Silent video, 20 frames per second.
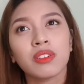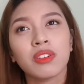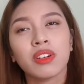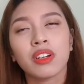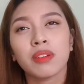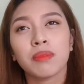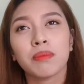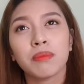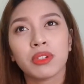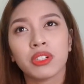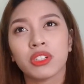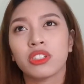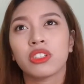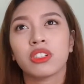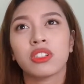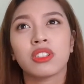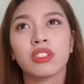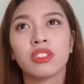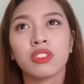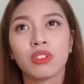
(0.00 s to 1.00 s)
and
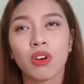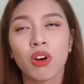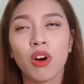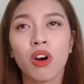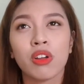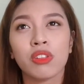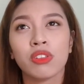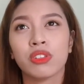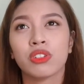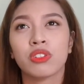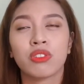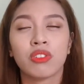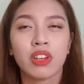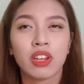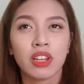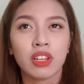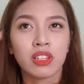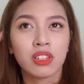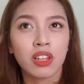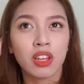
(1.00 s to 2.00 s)
missions on the screen,